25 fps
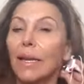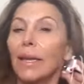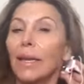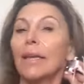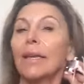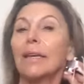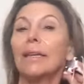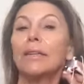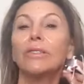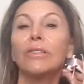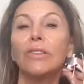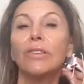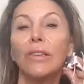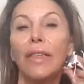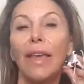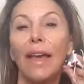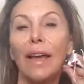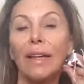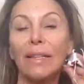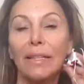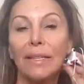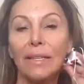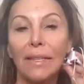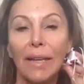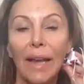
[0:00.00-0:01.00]
into
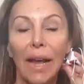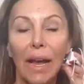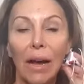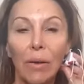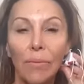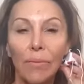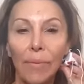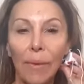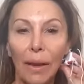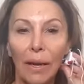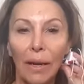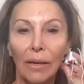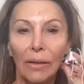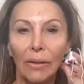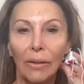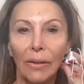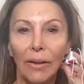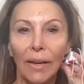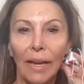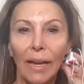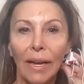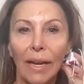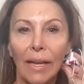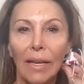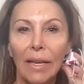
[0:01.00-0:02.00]
that scalp
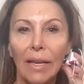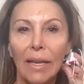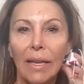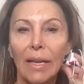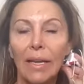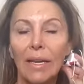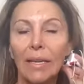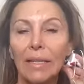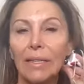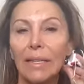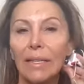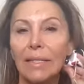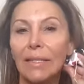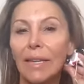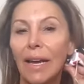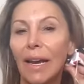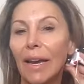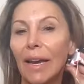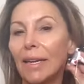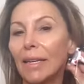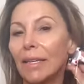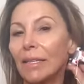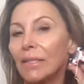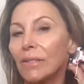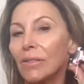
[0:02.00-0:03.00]
area to
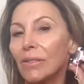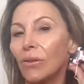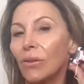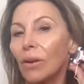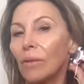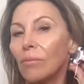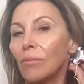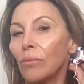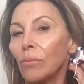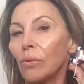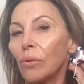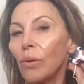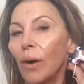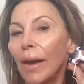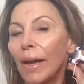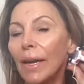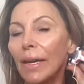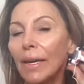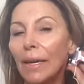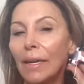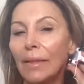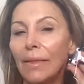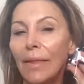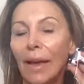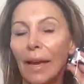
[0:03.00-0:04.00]
tighten. So I'm
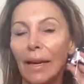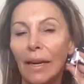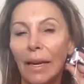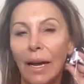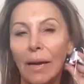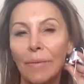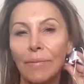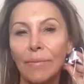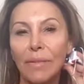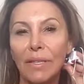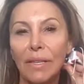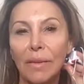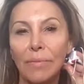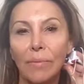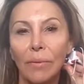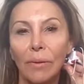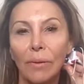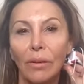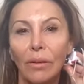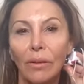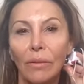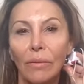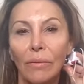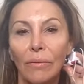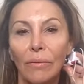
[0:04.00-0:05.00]
right in that
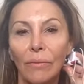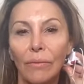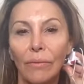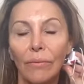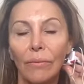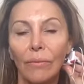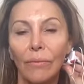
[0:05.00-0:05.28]
occipital.